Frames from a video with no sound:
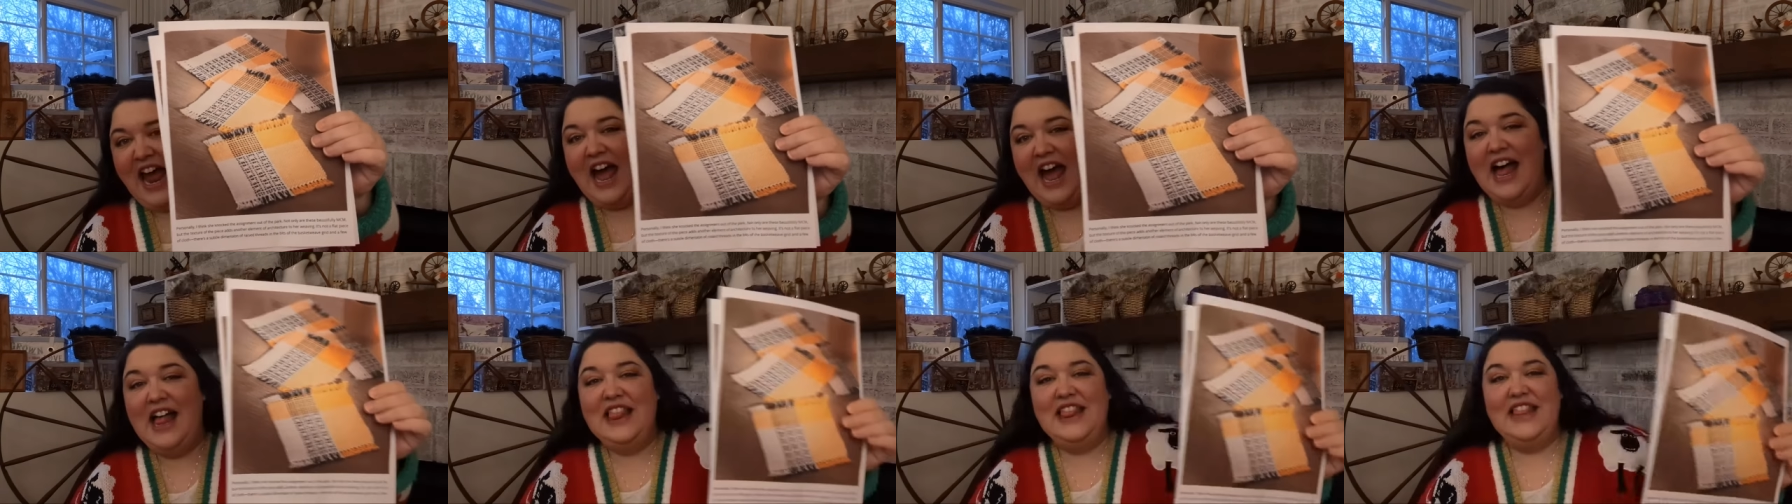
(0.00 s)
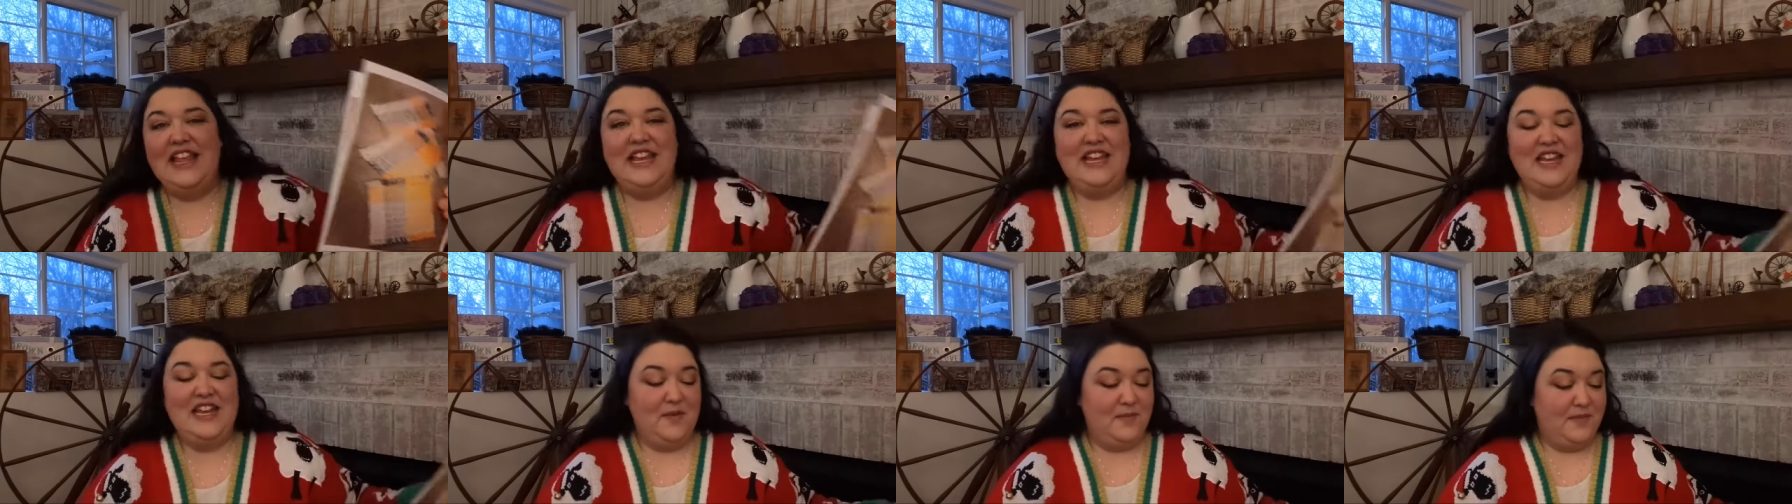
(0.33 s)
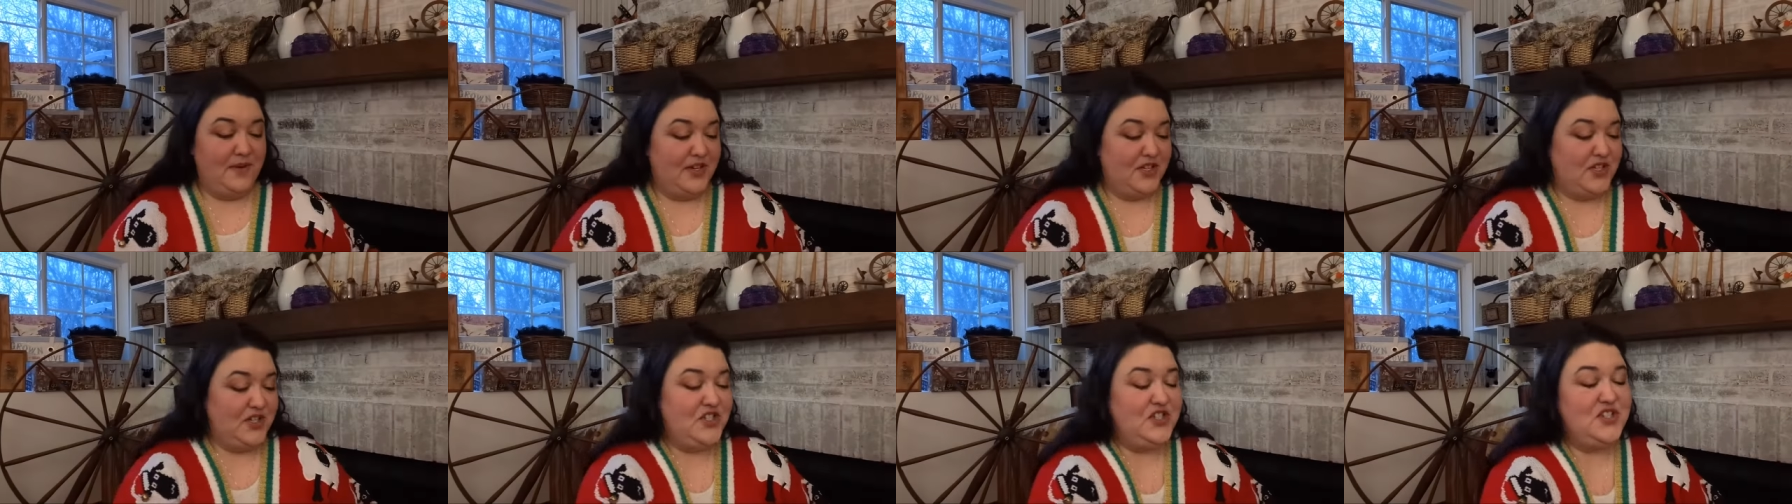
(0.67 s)
And then
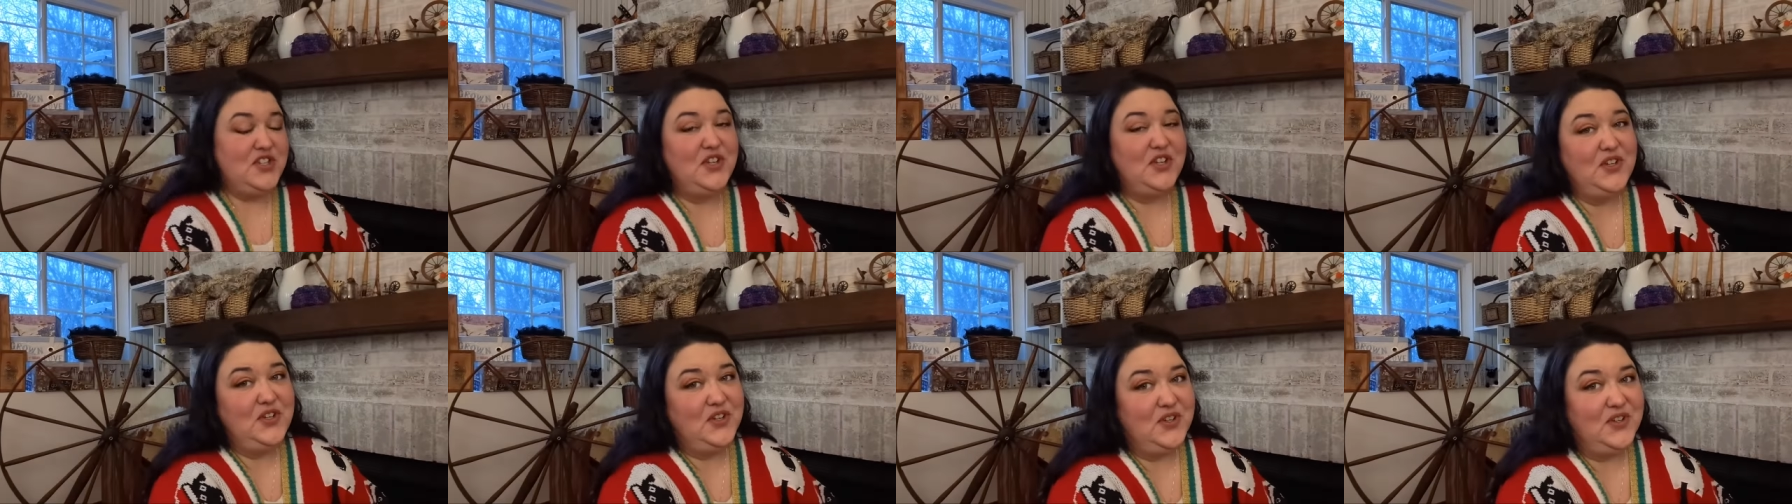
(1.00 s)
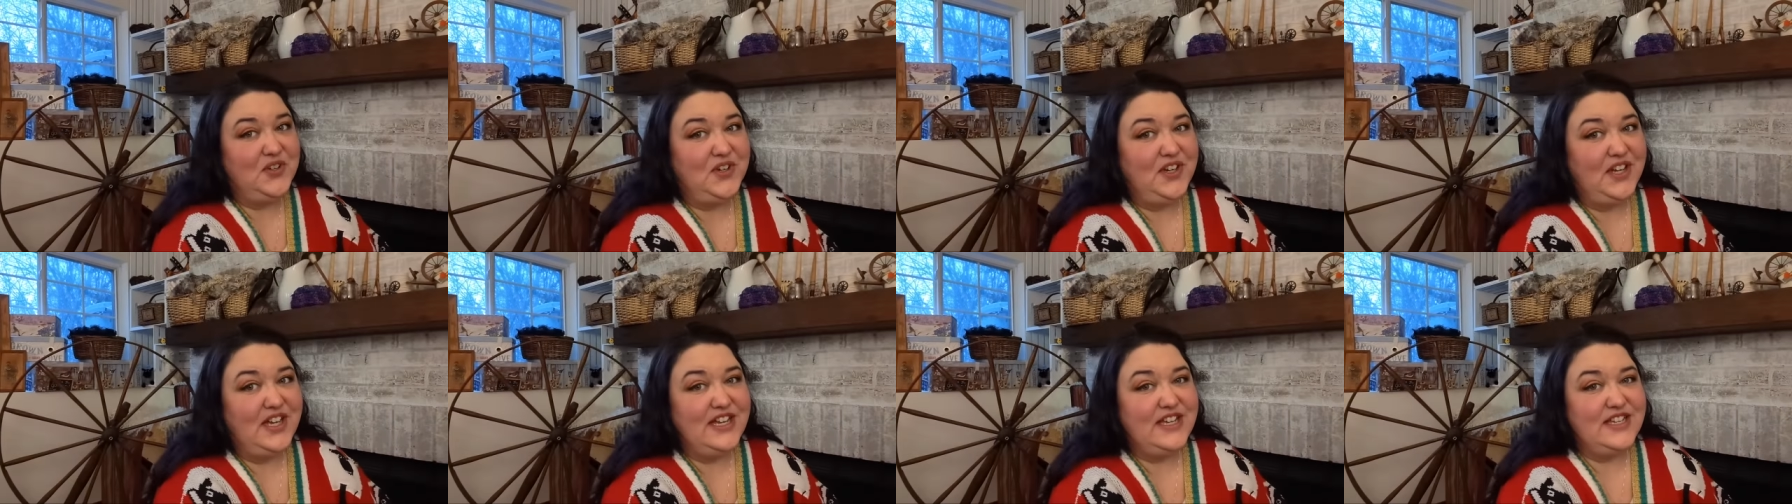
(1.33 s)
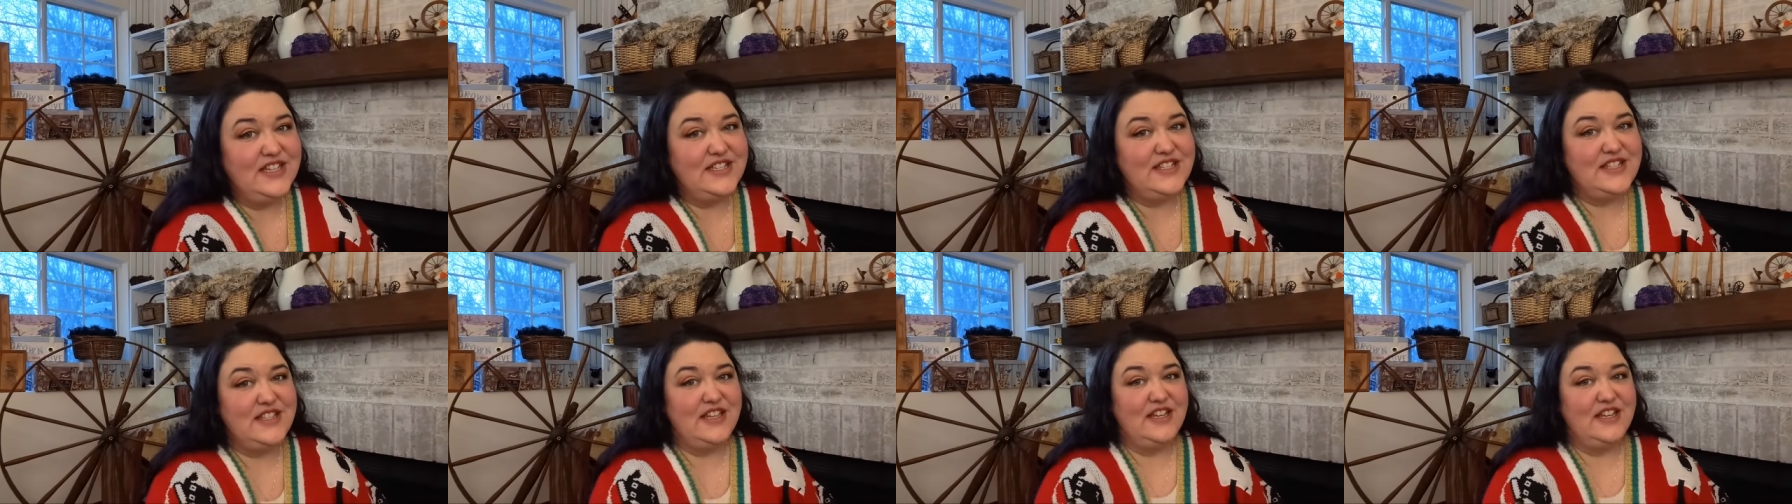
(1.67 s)
number two is